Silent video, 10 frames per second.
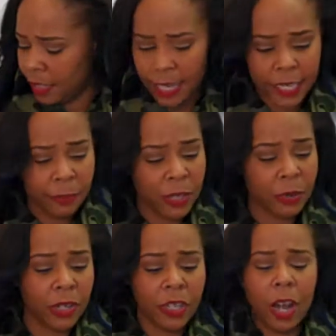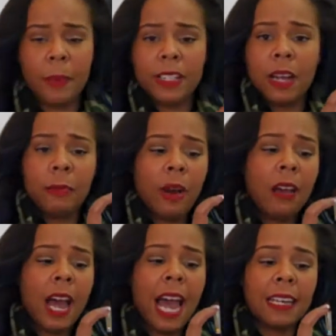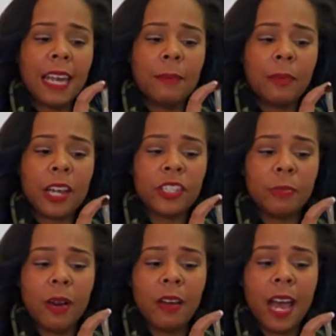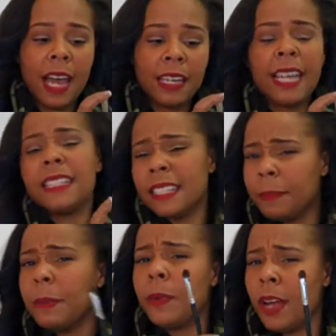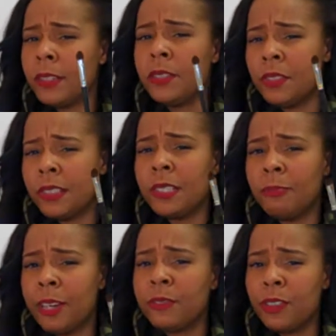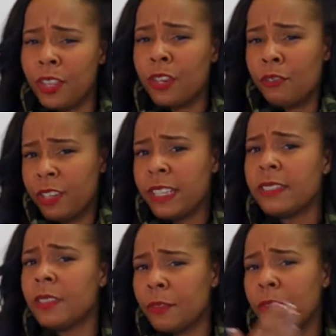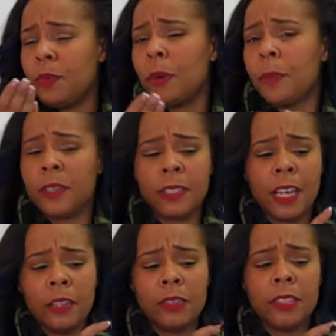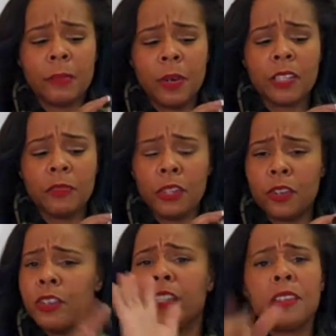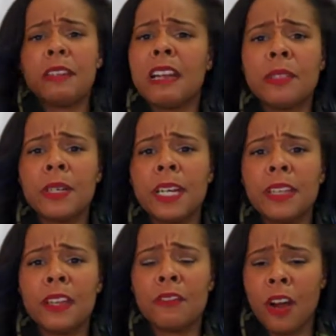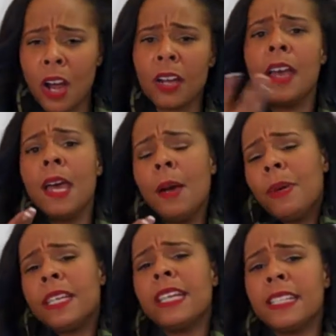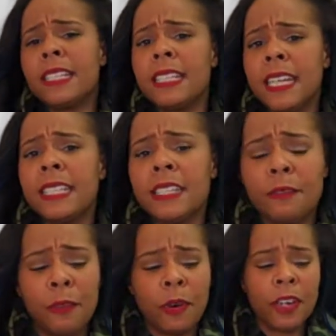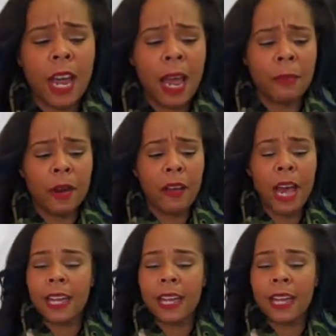The next brush we're going to talk about is our brow highlight brush. Brow highlight, some people also use this brush for their crease, so if you were a person that used this brush for your crease, you're not doing anything wrong, but it is intended for your eyebrow